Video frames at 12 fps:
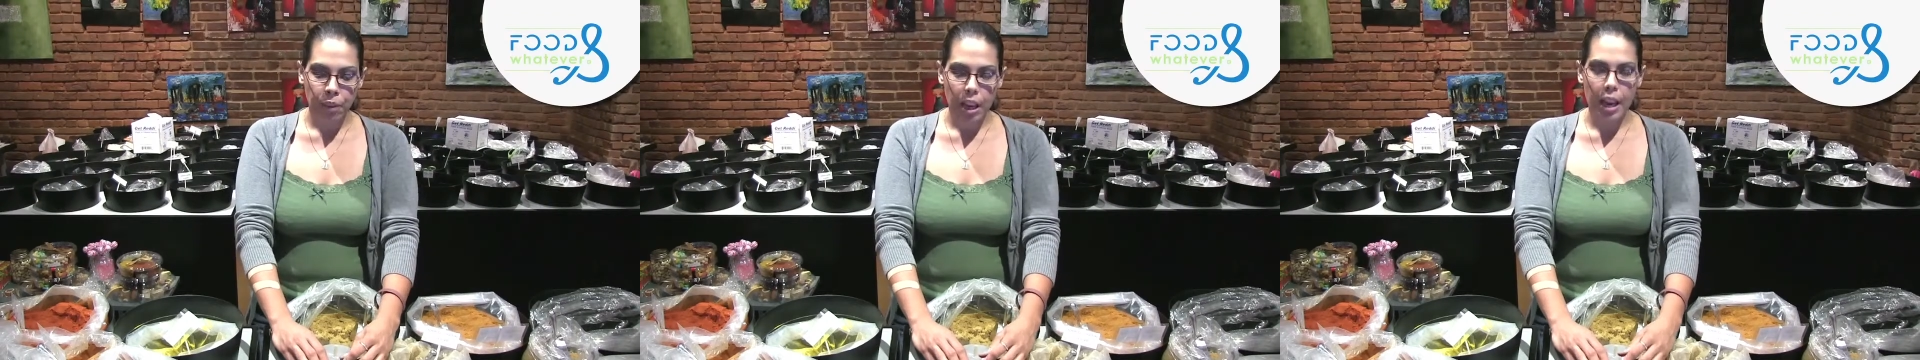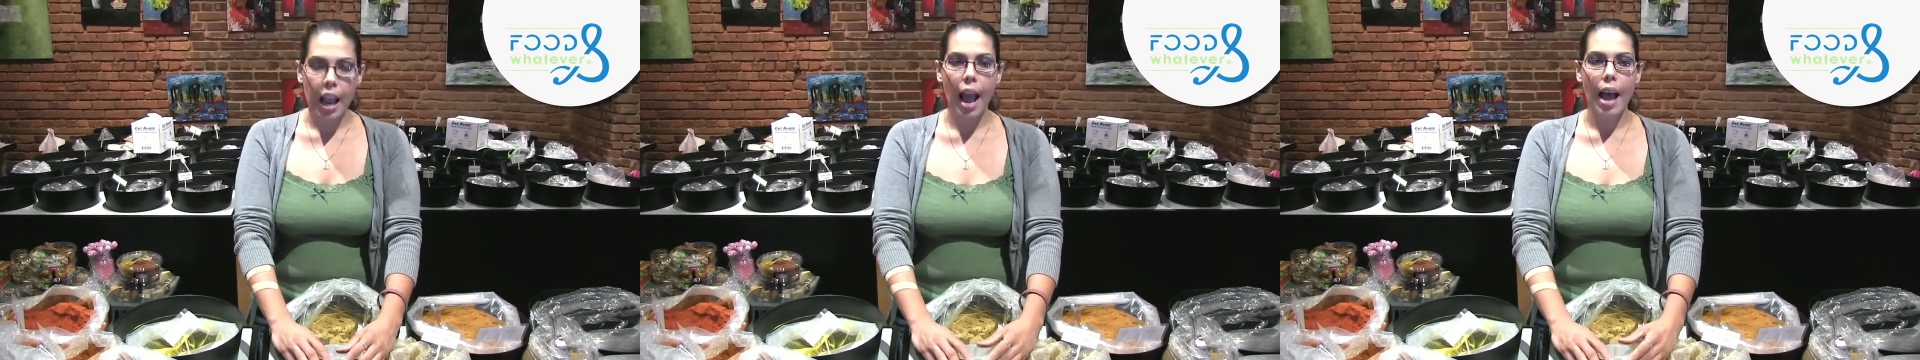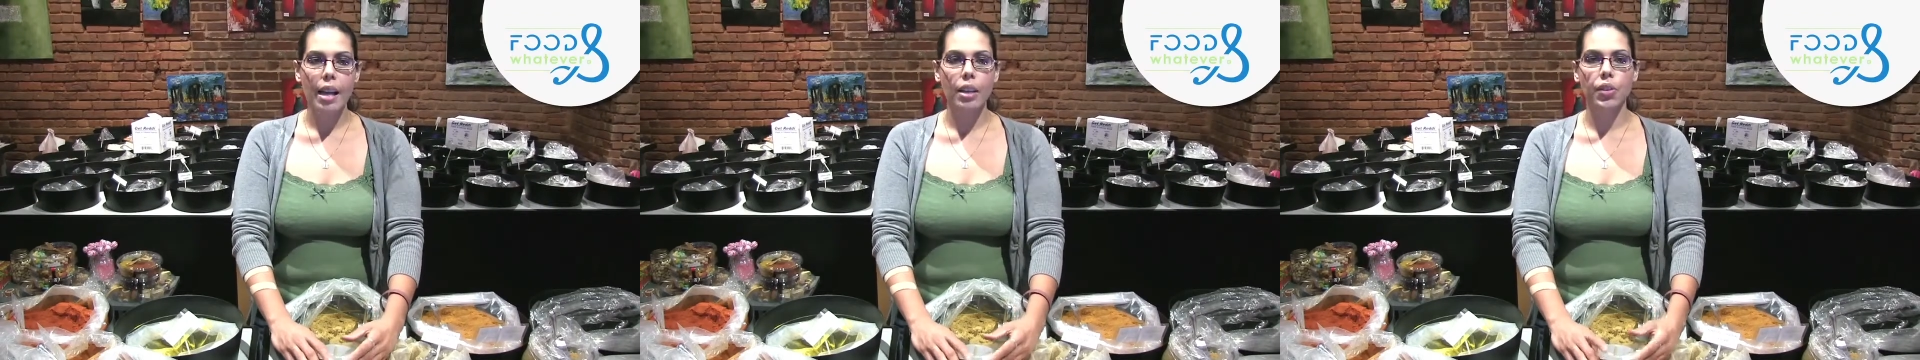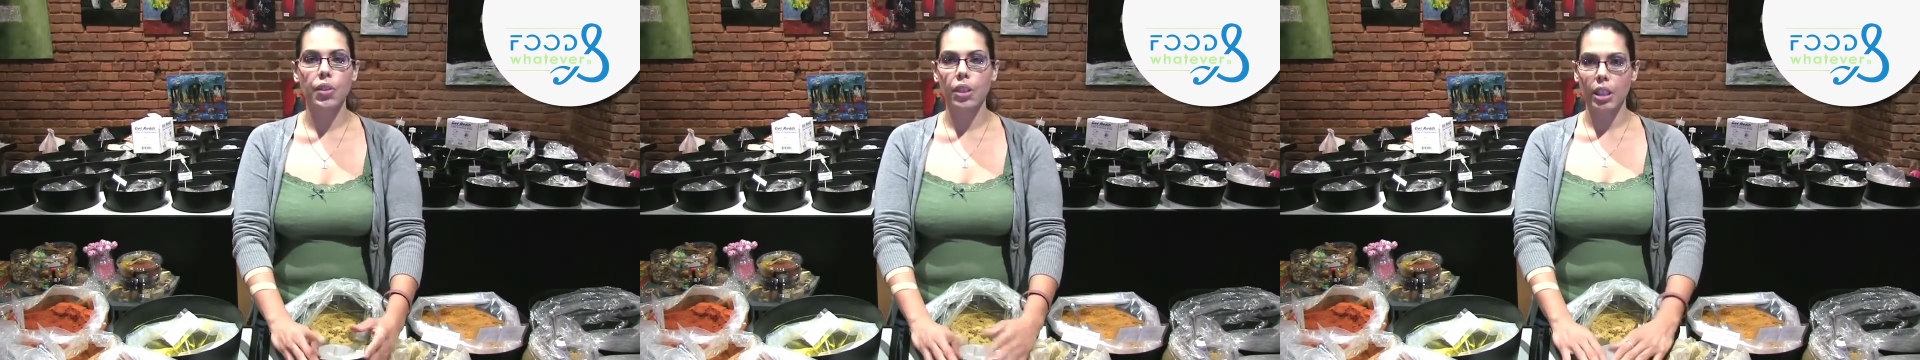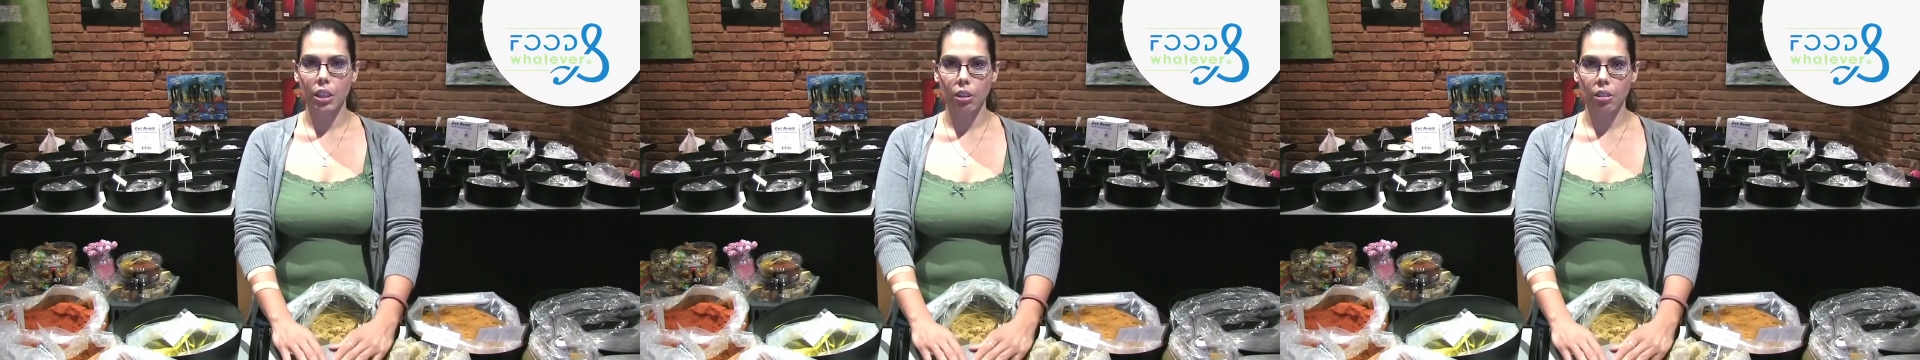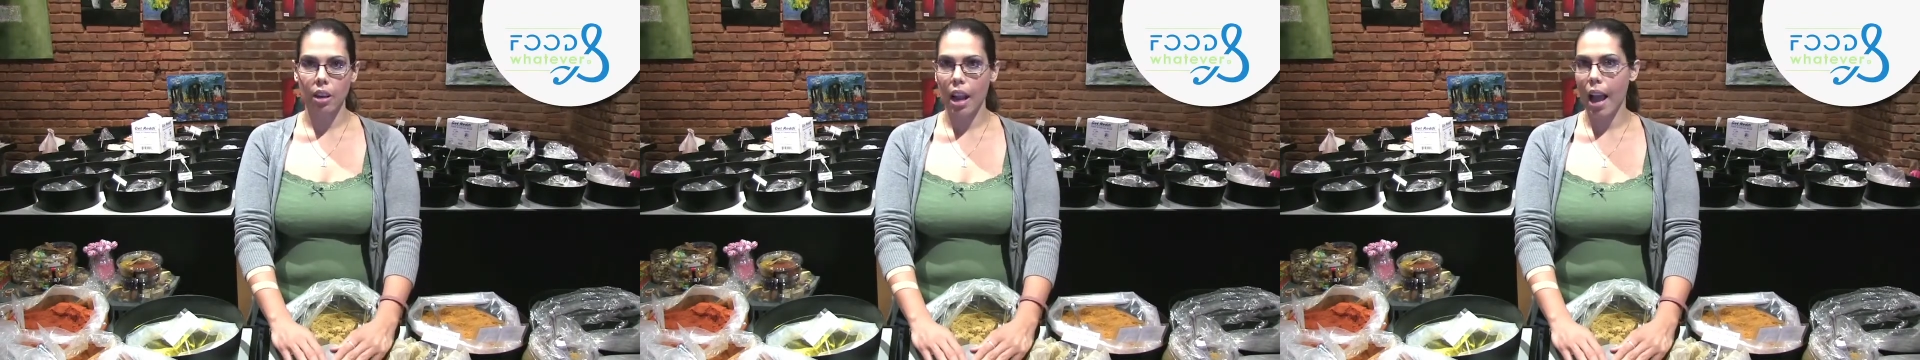it has
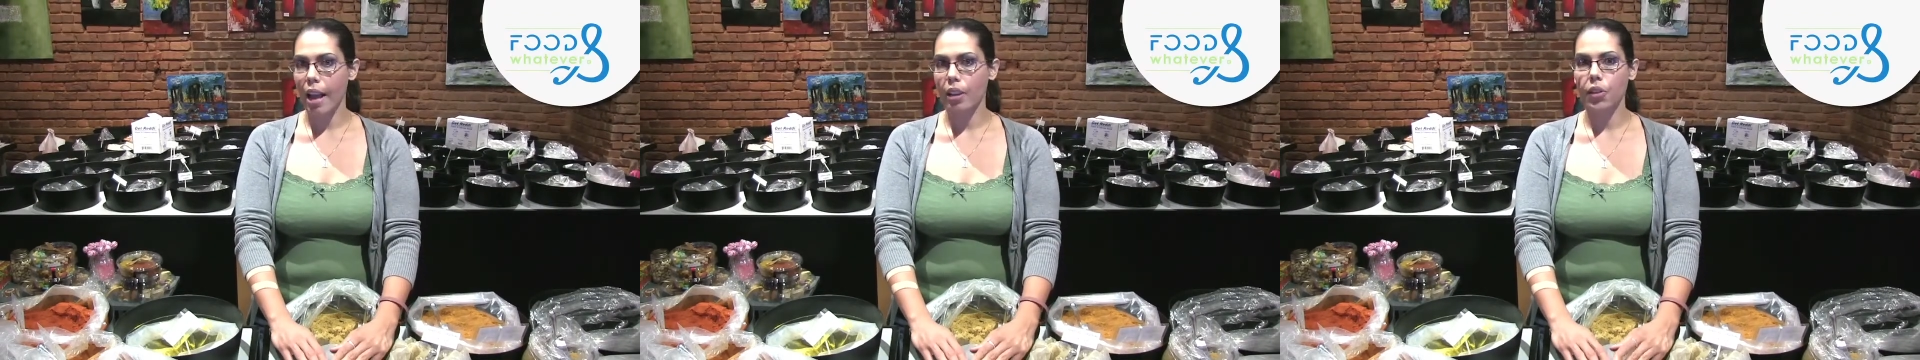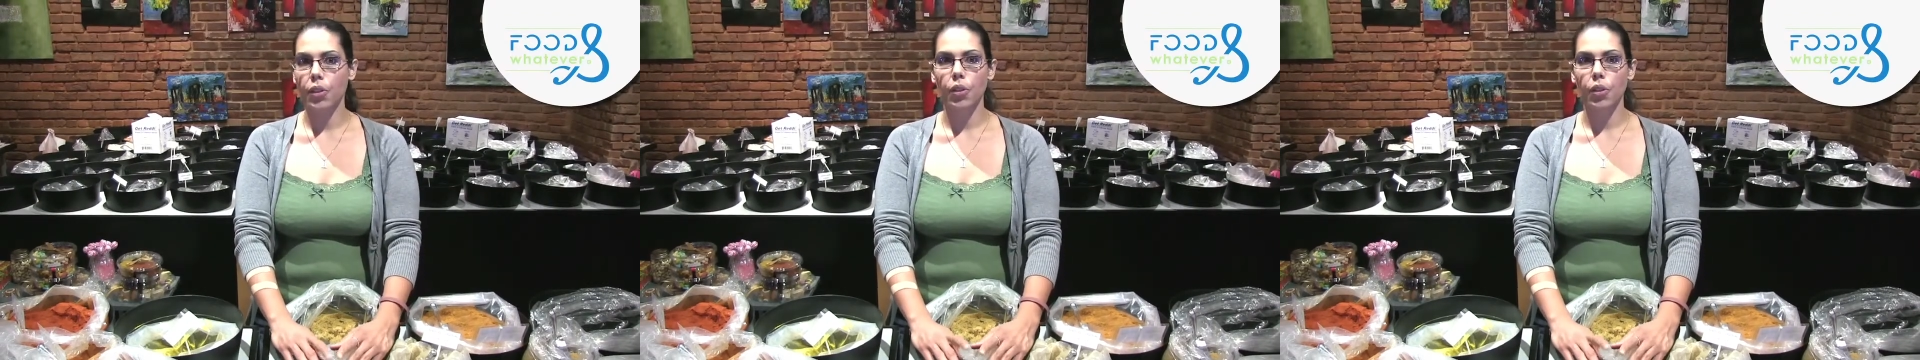dill, it has